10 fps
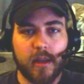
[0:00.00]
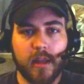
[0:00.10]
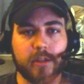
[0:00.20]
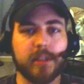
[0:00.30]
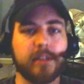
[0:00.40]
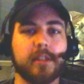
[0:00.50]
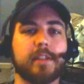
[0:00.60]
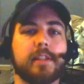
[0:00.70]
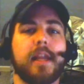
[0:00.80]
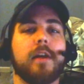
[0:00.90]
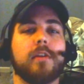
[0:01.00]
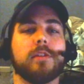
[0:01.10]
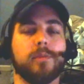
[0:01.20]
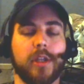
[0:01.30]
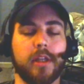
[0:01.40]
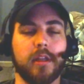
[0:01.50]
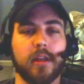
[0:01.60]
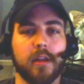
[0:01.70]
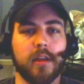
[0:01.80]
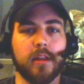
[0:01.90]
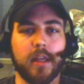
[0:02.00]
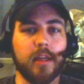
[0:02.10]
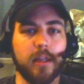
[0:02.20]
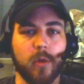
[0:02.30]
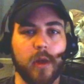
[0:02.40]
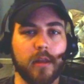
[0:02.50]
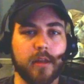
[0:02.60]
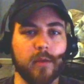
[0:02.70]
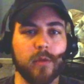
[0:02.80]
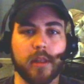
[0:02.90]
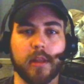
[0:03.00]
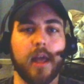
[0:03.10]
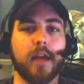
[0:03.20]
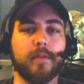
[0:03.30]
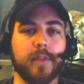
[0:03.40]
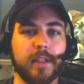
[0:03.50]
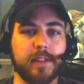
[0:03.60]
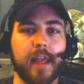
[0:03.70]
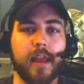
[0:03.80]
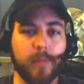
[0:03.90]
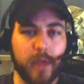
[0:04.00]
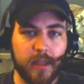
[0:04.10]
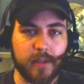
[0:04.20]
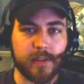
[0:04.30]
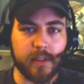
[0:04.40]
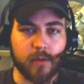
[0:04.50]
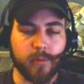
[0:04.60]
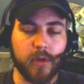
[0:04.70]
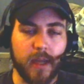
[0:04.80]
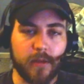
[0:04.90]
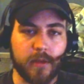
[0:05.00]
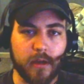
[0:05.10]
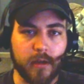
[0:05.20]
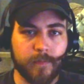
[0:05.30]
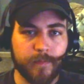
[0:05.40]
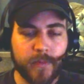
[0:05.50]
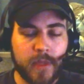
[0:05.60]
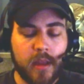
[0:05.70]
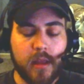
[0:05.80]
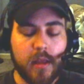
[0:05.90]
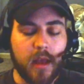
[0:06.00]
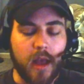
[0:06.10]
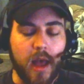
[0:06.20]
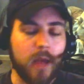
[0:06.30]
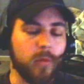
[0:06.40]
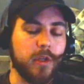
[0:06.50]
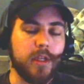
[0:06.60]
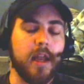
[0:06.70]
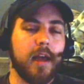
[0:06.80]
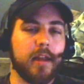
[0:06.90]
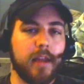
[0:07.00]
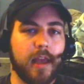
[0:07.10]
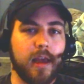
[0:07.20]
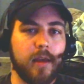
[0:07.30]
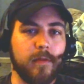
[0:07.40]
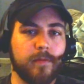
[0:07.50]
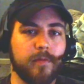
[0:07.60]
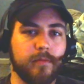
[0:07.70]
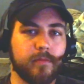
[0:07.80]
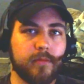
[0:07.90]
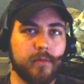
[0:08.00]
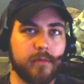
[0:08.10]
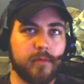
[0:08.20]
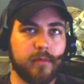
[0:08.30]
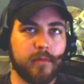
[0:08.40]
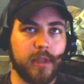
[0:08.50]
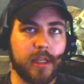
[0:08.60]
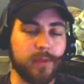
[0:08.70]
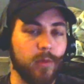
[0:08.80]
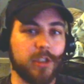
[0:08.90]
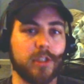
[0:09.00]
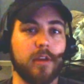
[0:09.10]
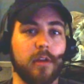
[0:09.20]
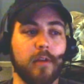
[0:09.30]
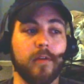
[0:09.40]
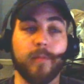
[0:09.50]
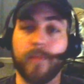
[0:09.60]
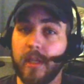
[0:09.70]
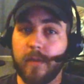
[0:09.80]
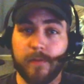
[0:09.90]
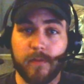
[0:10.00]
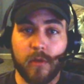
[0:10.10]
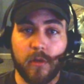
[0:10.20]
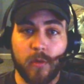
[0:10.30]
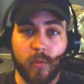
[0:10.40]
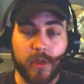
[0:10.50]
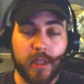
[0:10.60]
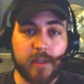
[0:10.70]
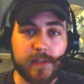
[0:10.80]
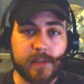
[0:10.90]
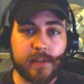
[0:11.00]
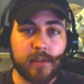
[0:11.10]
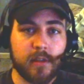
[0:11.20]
just astounds me the inequality with a lot of these campaigns that are put out there. I would not have as much of a beef with this